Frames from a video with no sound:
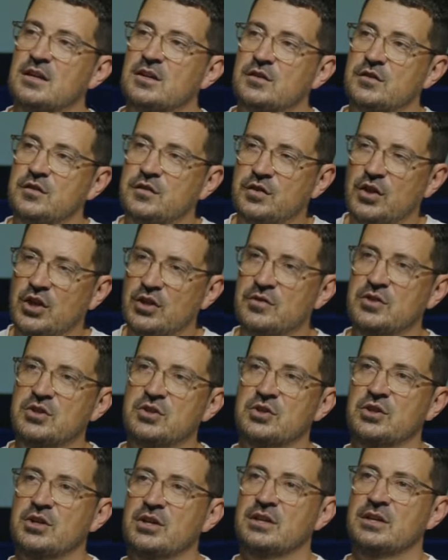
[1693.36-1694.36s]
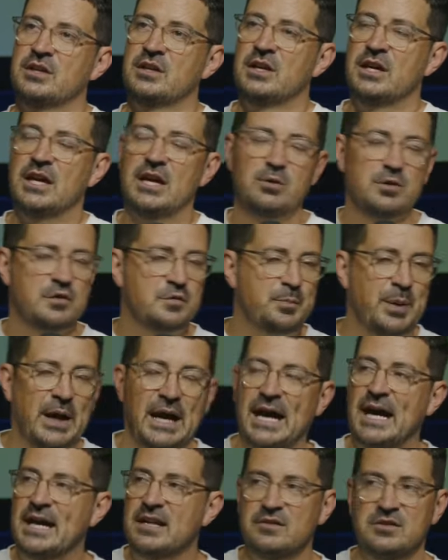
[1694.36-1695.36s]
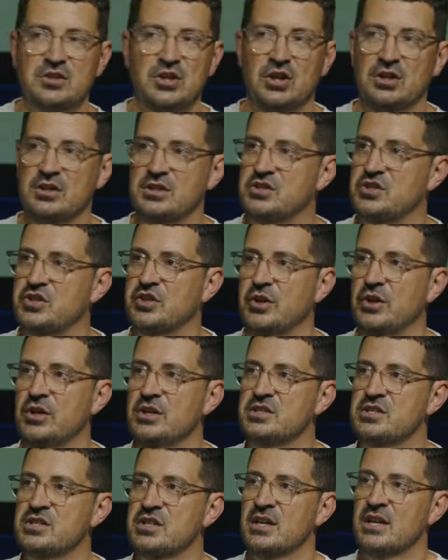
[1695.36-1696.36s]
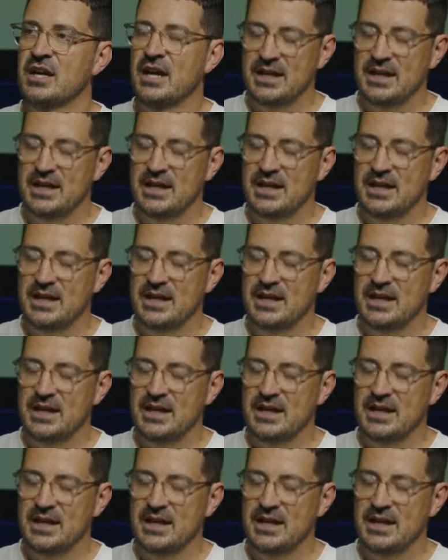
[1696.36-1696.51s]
Servanthood. It was part of the early church,